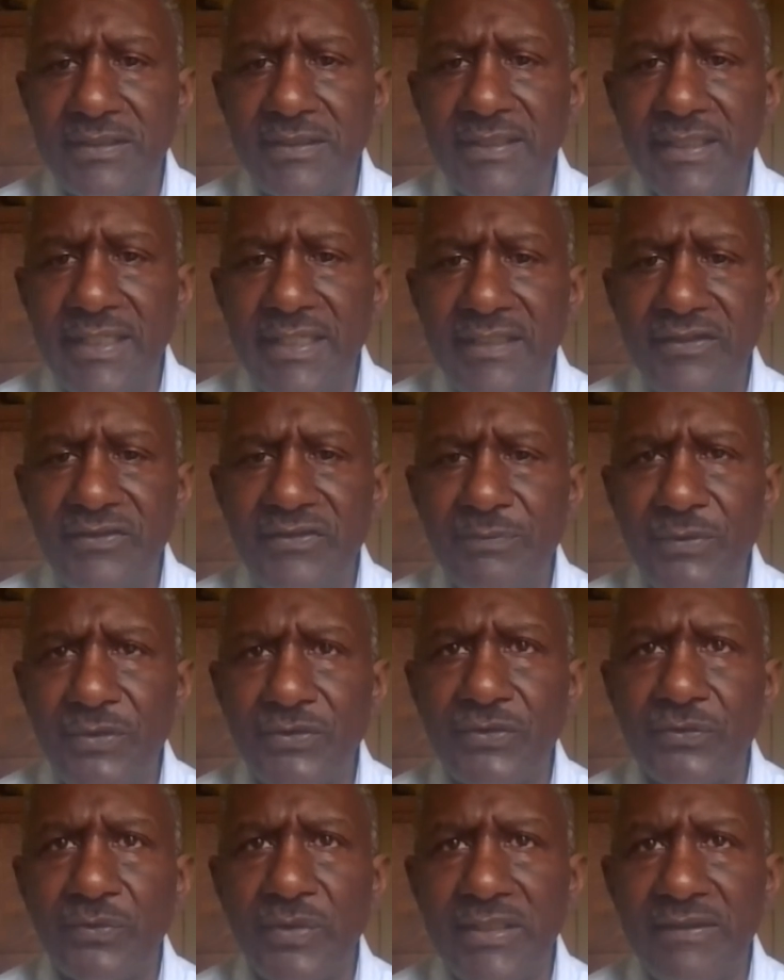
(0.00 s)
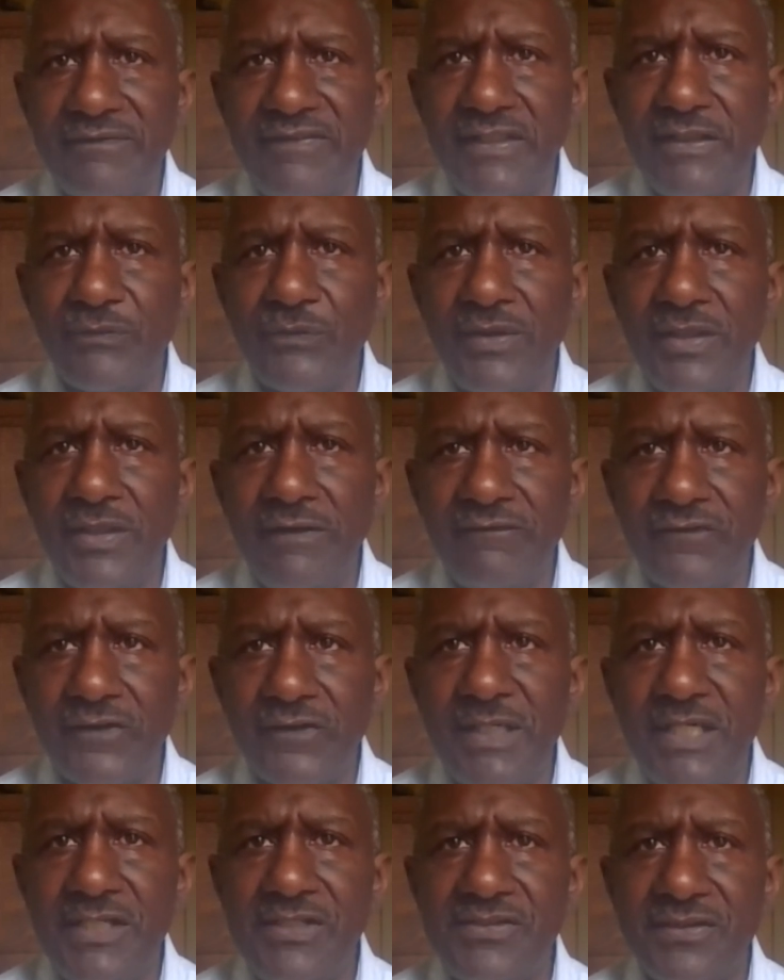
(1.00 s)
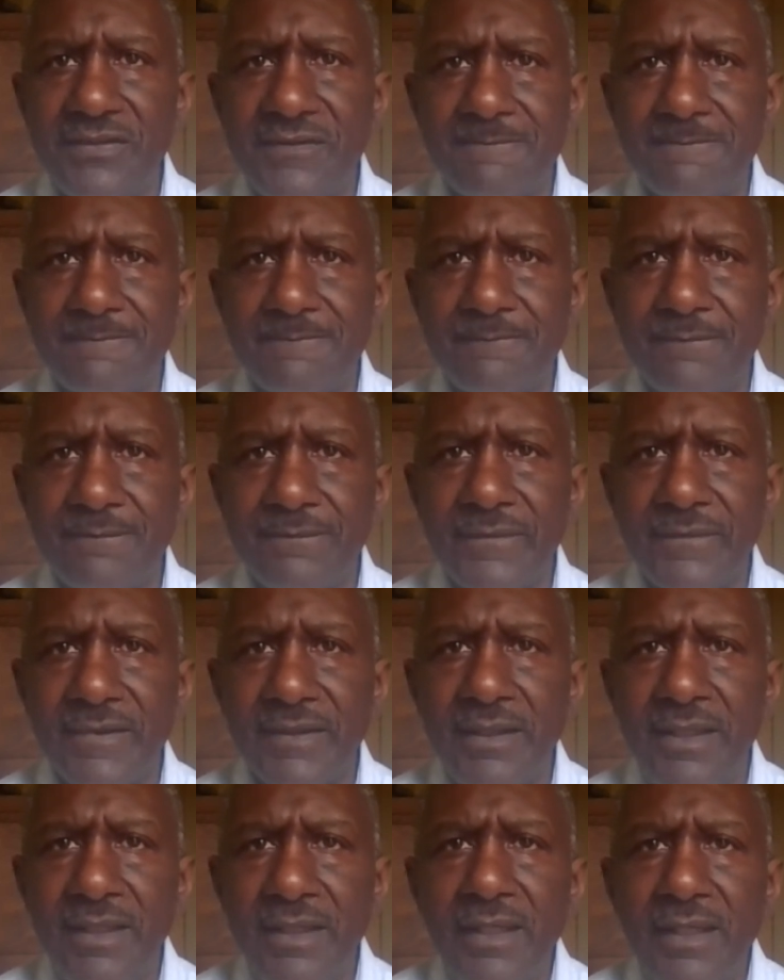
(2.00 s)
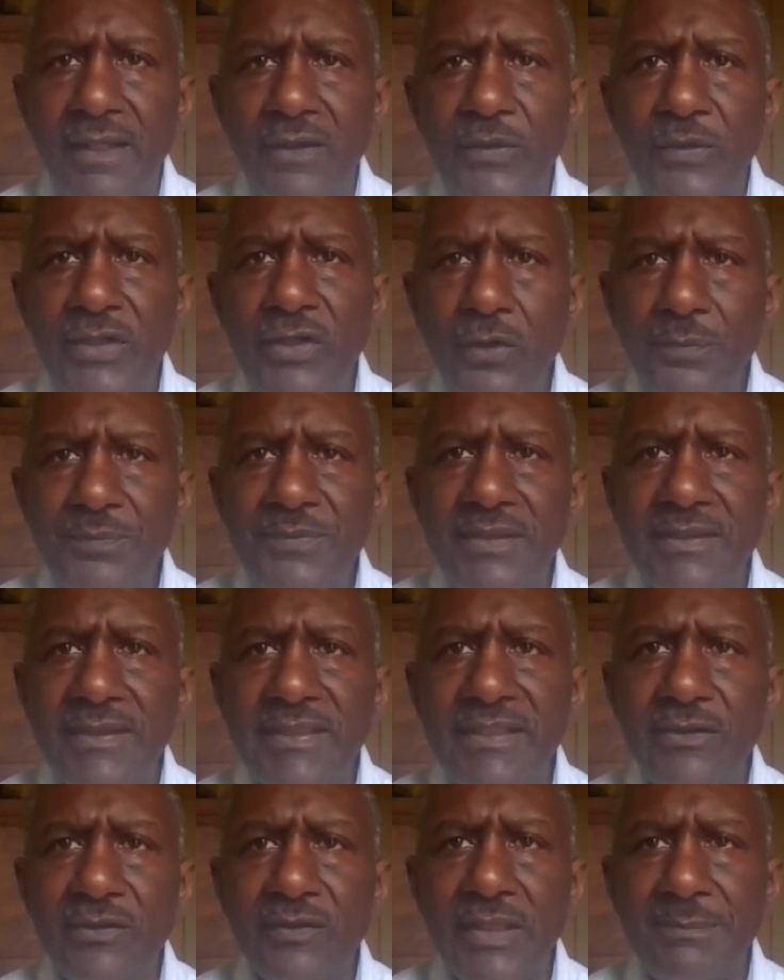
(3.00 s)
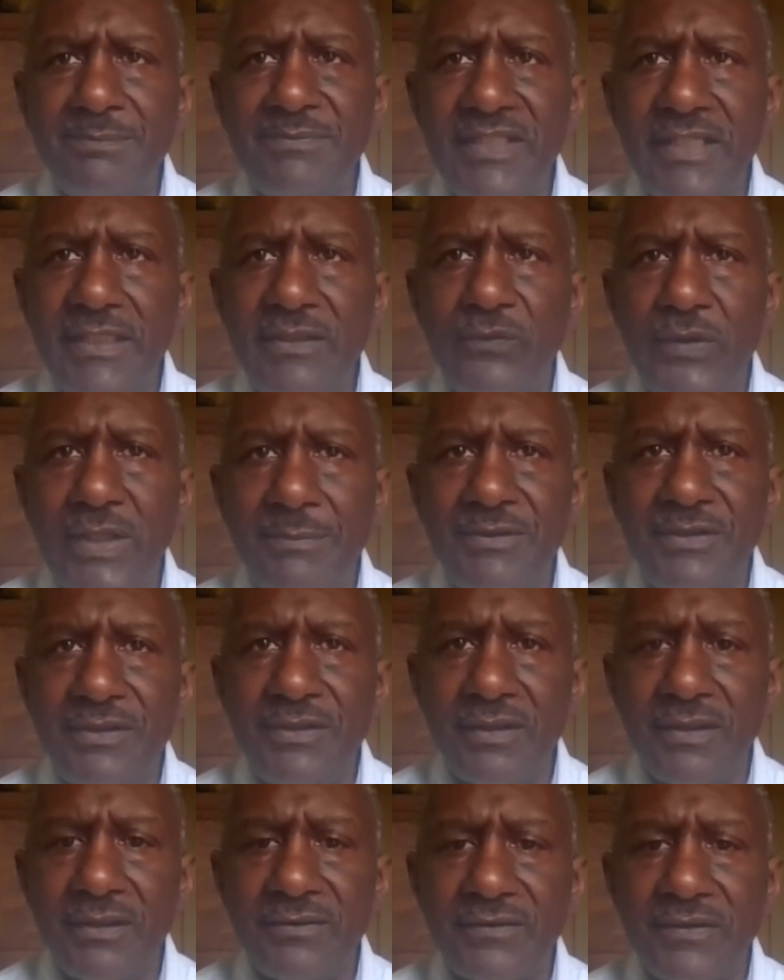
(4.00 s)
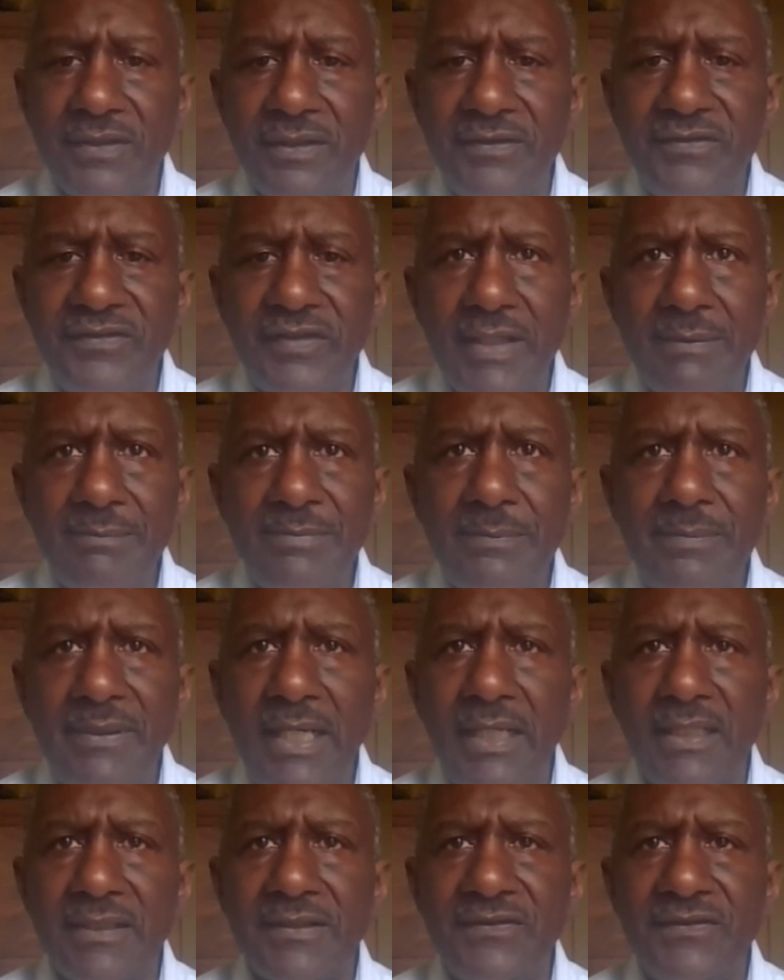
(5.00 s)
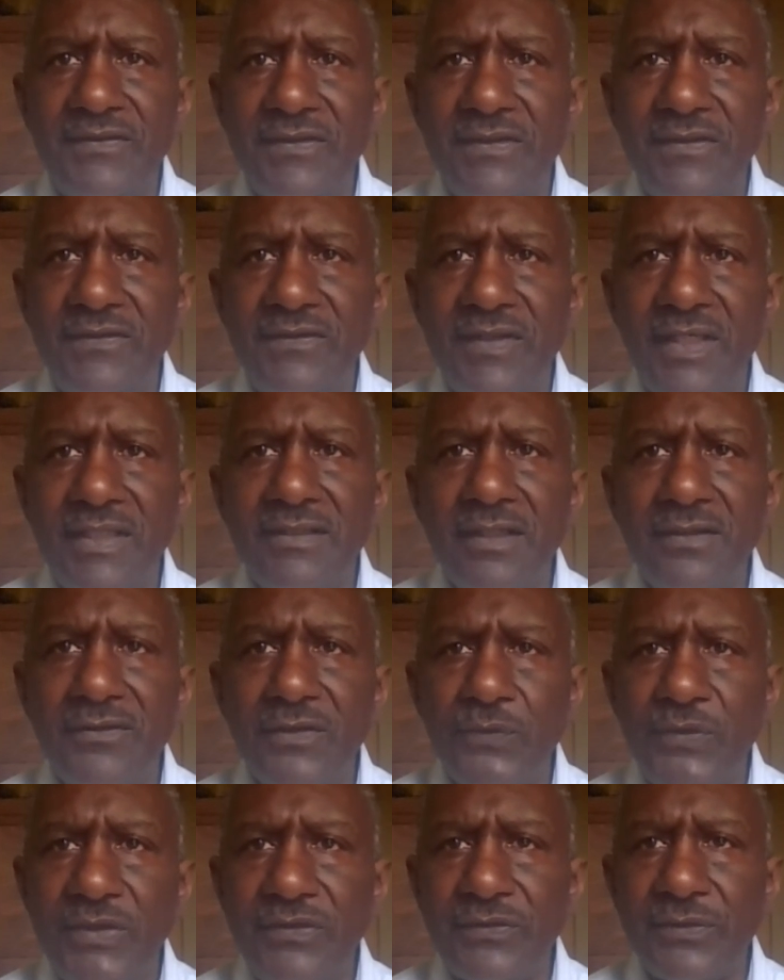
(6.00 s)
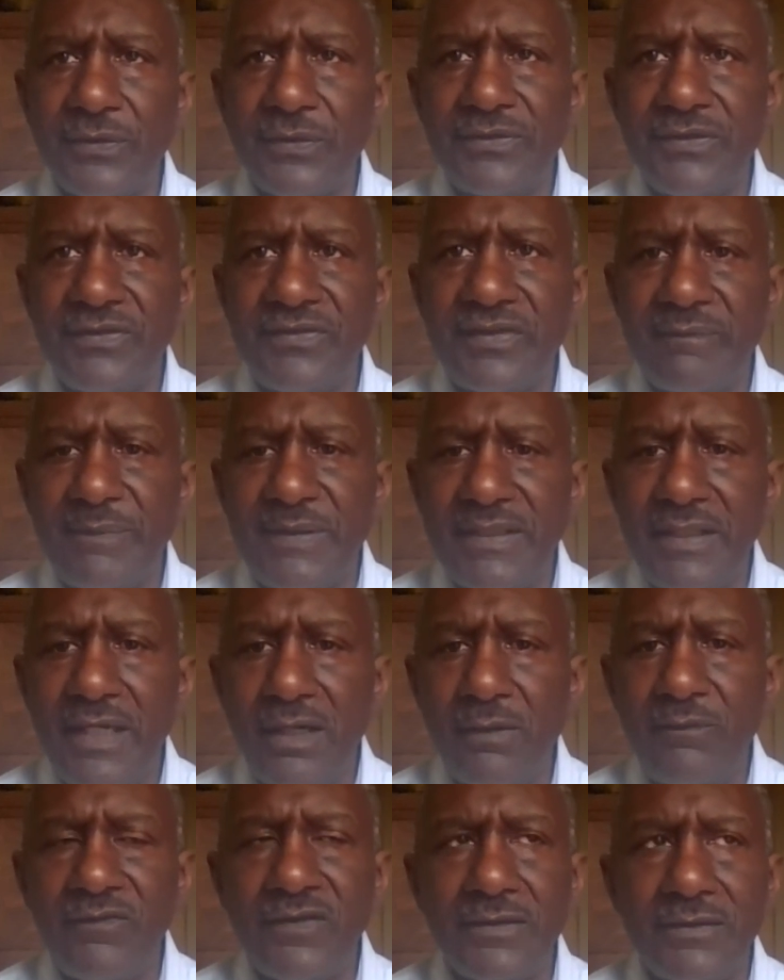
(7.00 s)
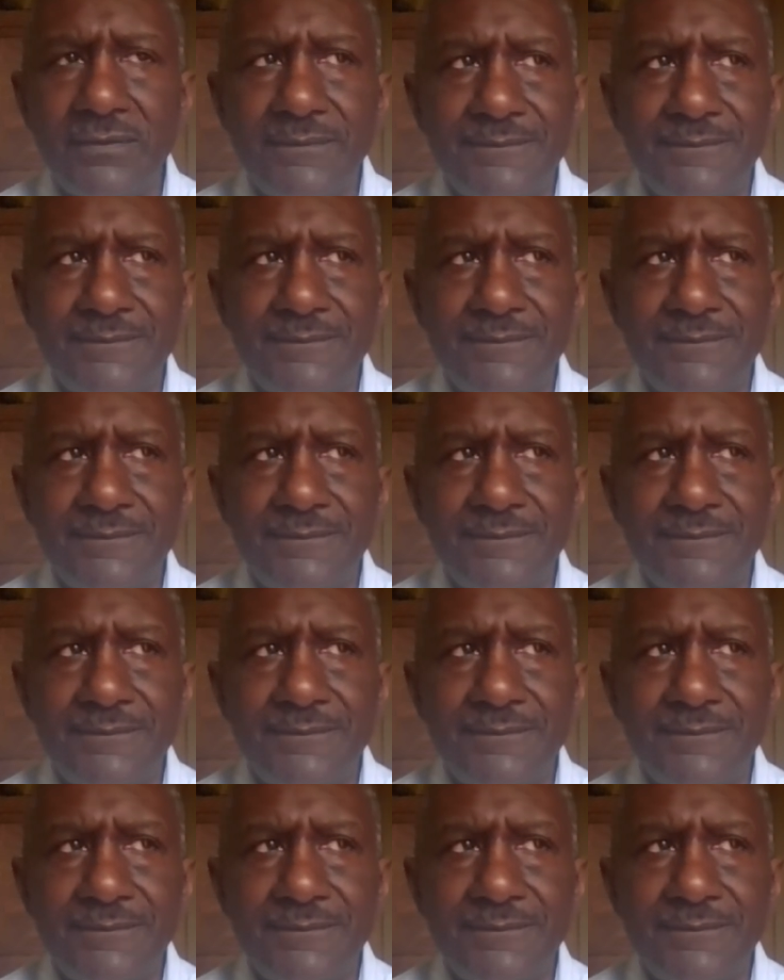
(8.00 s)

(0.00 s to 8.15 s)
the latest, most relevant information. We hope the legal update webinars, sample policies, and other resources have been helpful.